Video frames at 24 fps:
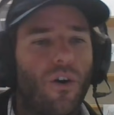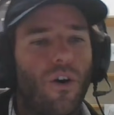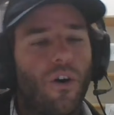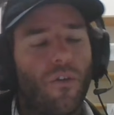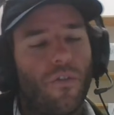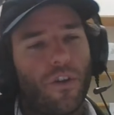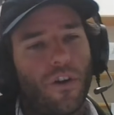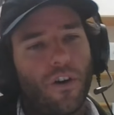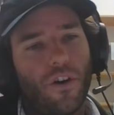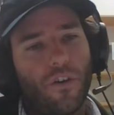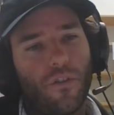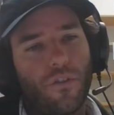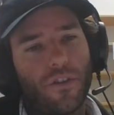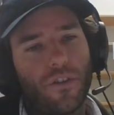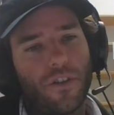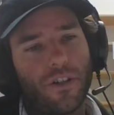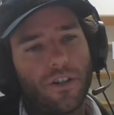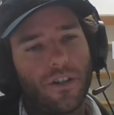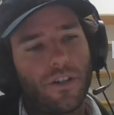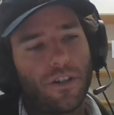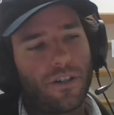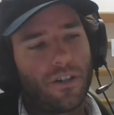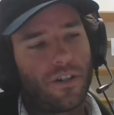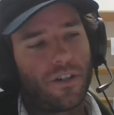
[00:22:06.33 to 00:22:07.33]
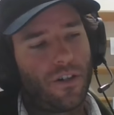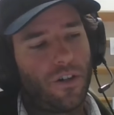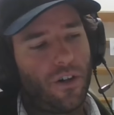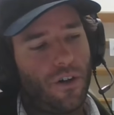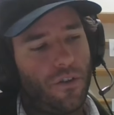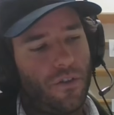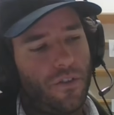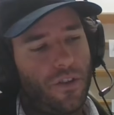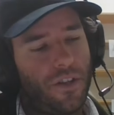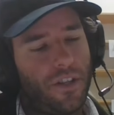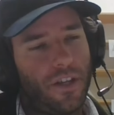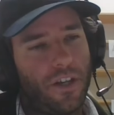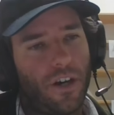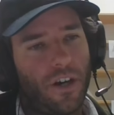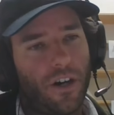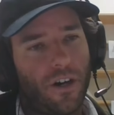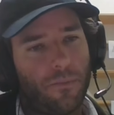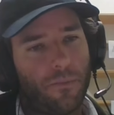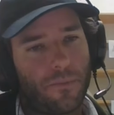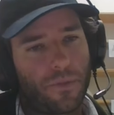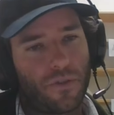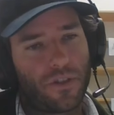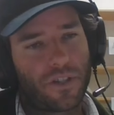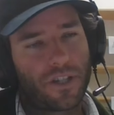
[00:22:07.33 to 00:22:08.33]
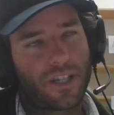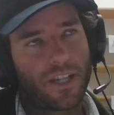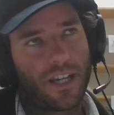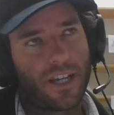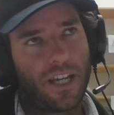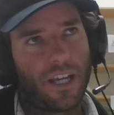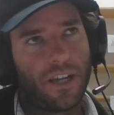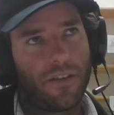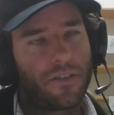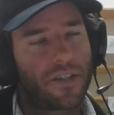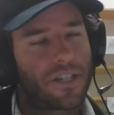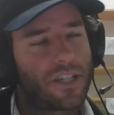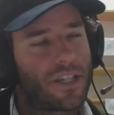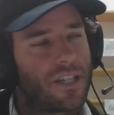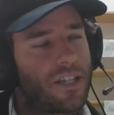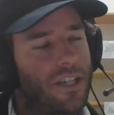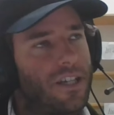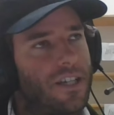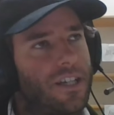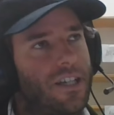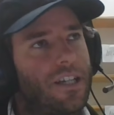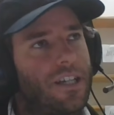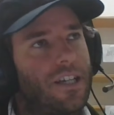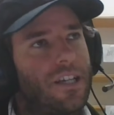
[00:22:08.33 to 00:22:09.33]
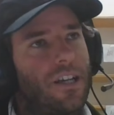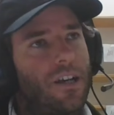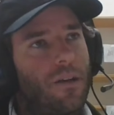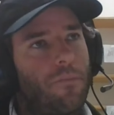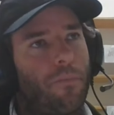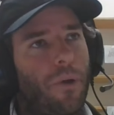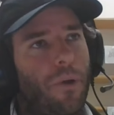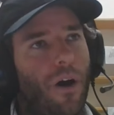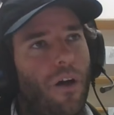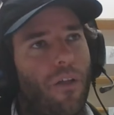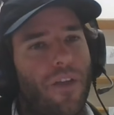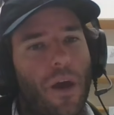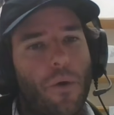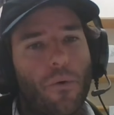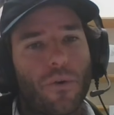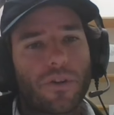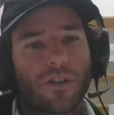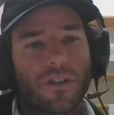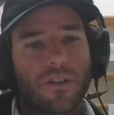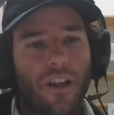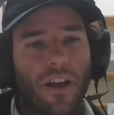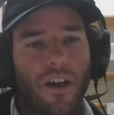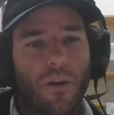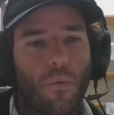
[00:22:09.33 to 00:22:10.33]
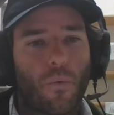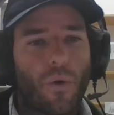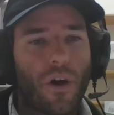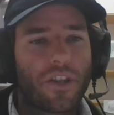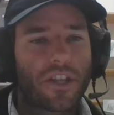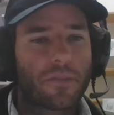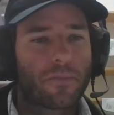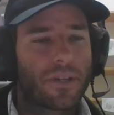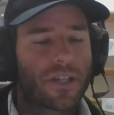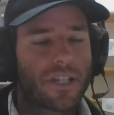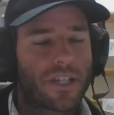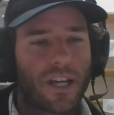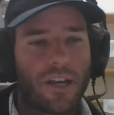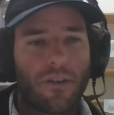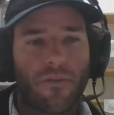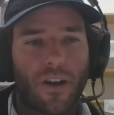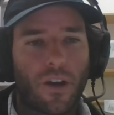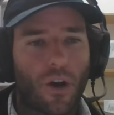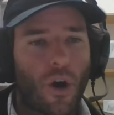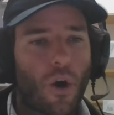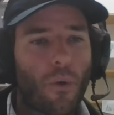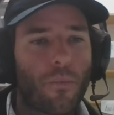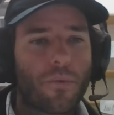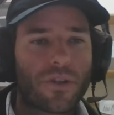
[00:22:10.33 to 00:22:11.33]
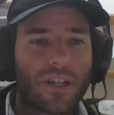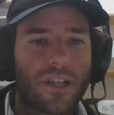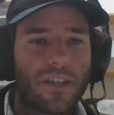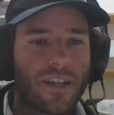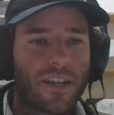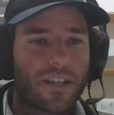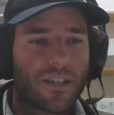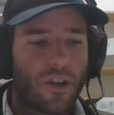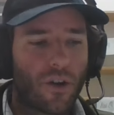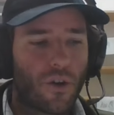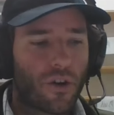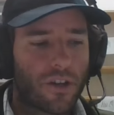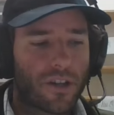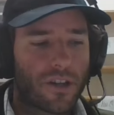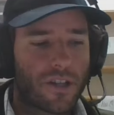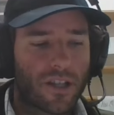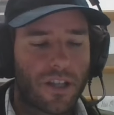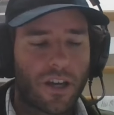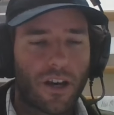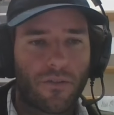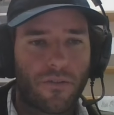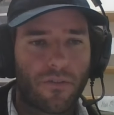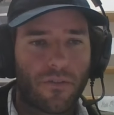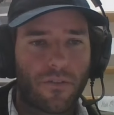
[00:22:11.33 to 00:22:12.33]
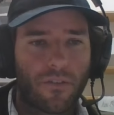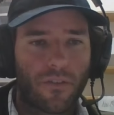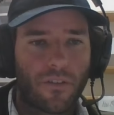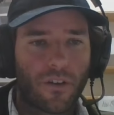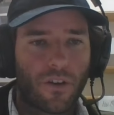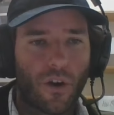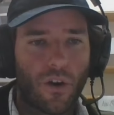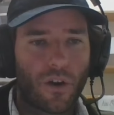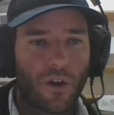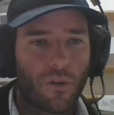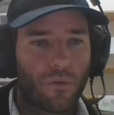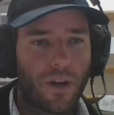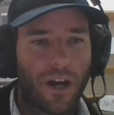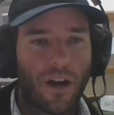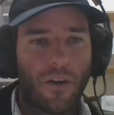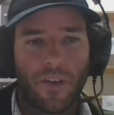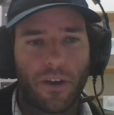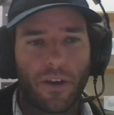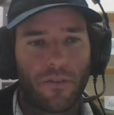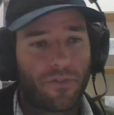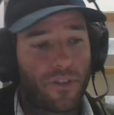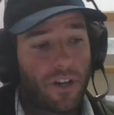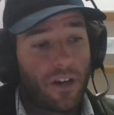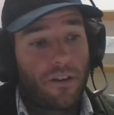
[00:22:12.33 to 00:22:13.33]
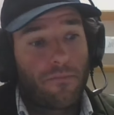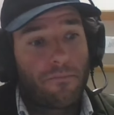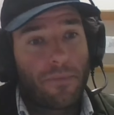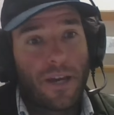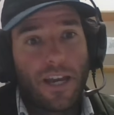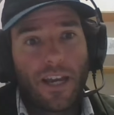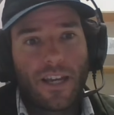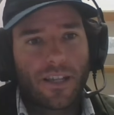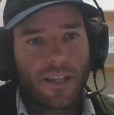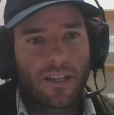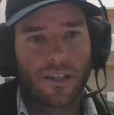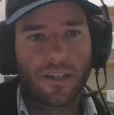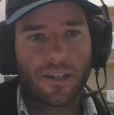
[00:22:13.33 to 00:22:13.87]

on the arms, on the sleeves. But there wasn't like one specific. Obviously, there's a lot of stuff going around. They've done amazing